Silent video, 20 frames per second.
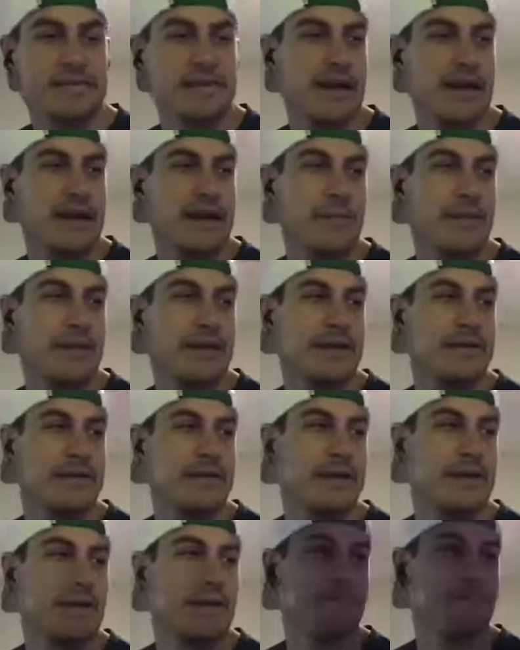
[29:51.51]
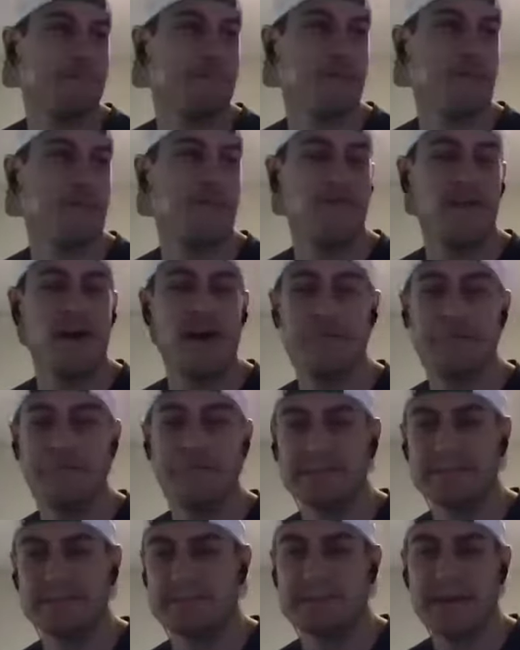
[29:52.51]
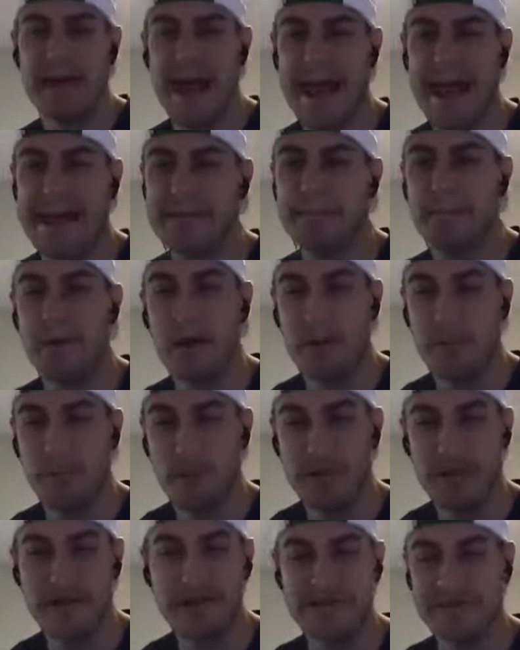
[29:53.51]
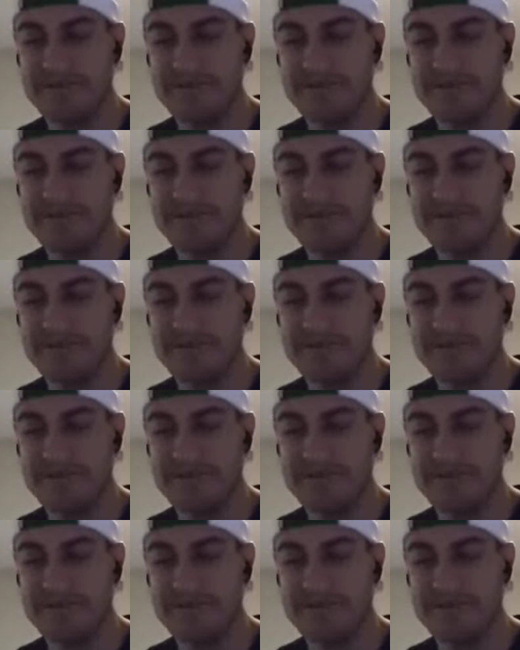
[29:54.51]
Like, I mean, find me some handball players.